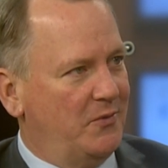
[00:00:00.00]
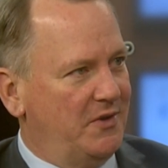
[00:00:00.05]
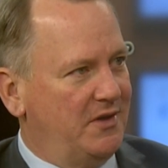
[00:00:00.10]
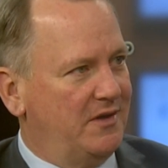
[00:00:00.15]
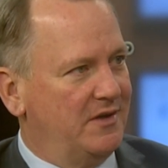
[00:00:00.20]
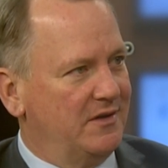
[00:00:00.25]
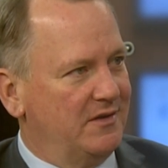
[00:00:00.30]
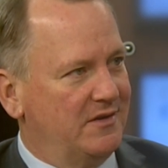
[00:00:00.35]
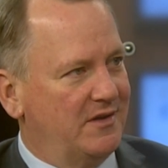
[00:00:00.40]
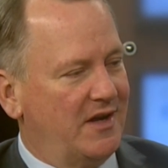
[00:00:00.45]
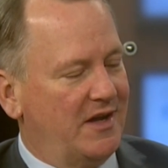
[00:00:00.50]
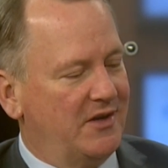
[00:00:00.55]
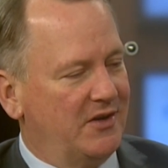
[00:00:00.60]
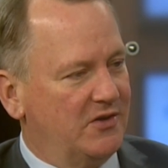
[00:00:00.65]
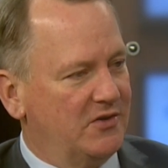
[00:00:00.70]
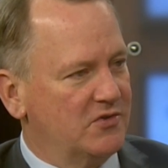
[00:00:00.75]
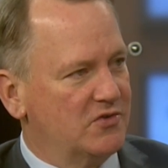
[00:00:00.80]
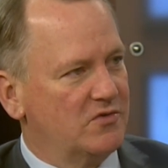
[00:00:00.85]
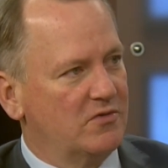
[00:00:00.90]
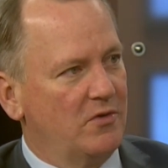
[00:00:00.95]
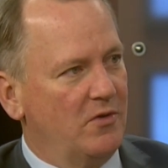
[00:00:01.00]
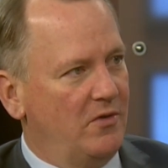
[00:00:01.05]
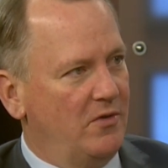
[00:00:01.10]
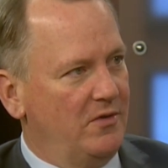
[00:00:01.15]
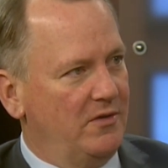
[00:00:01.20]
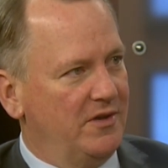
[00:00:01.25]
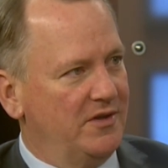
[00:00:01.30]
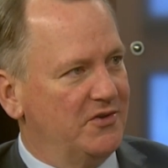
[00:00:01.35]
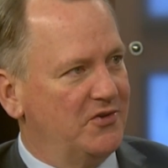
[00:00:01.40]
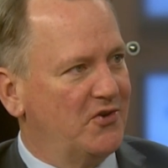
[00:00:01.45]
we can kind of
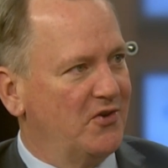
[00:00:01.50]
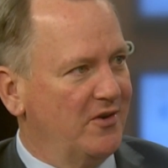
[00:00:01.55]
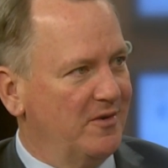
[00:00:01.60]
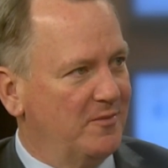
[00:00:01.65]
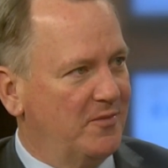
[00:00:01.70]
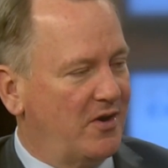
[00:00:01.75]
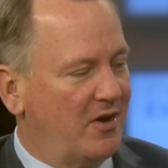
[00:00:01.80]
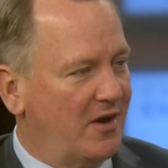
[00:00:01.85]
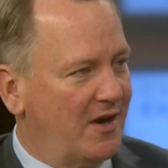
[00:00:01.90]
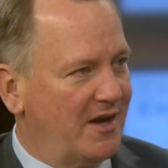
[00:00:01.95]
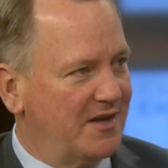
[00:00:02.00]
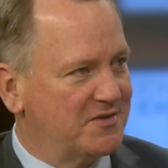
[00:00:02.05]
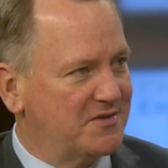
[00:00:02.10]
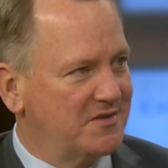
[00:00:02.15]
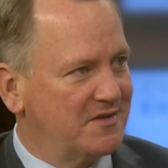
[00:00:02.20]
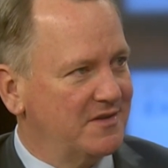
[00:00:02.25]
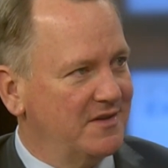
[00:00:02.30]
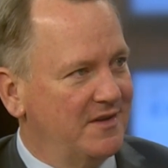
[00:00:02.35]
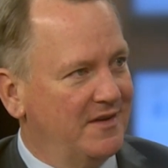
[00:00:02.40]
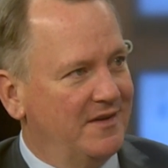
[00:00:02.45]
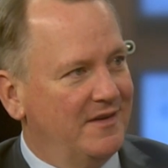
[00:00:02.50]
control and curb costs,